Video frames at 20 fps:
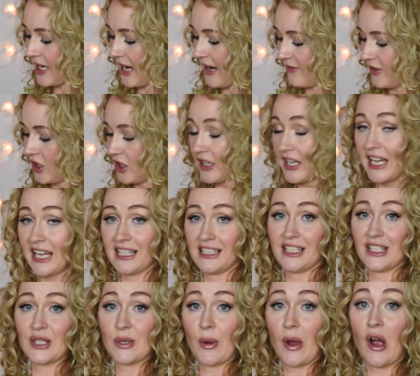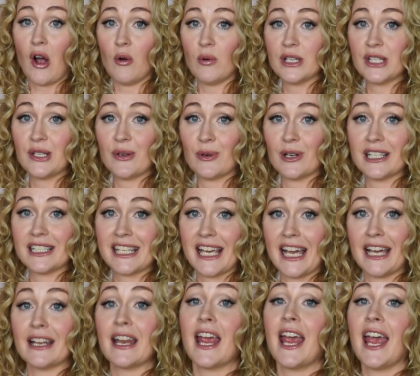have it on hand and so I always know where it's
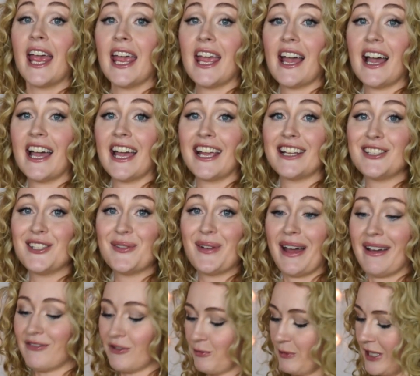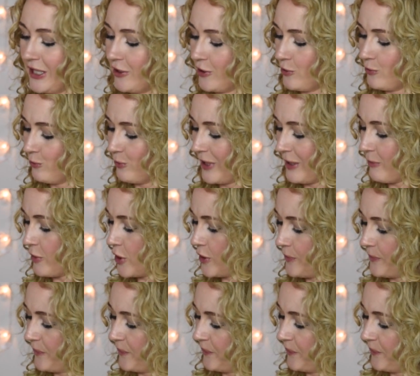at, I do have a Rieger reamer.